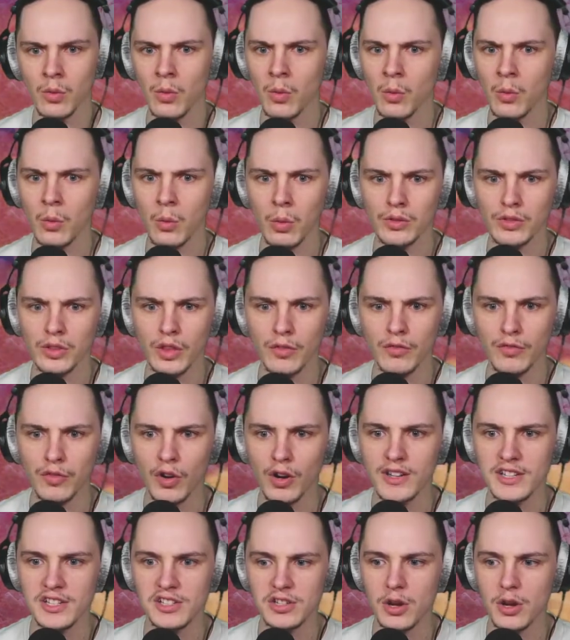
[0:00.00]
What the
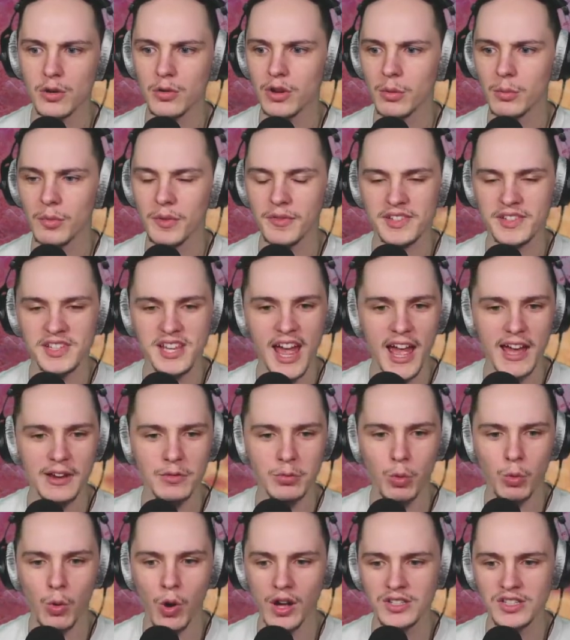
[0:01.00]
fuck is going on with his head?
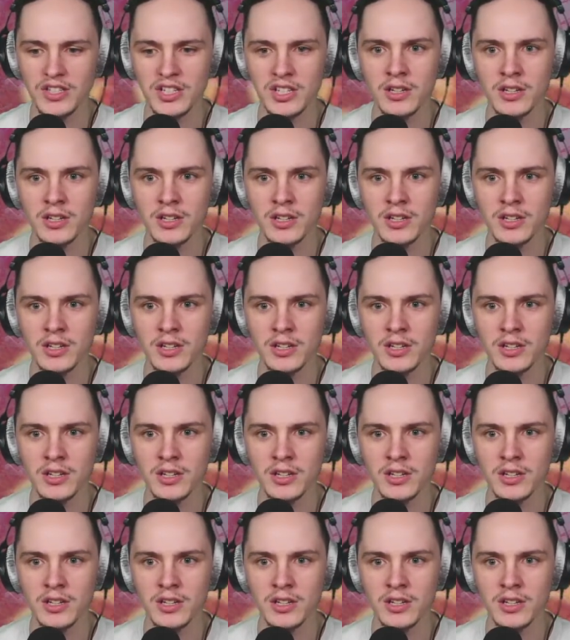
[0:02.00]
What?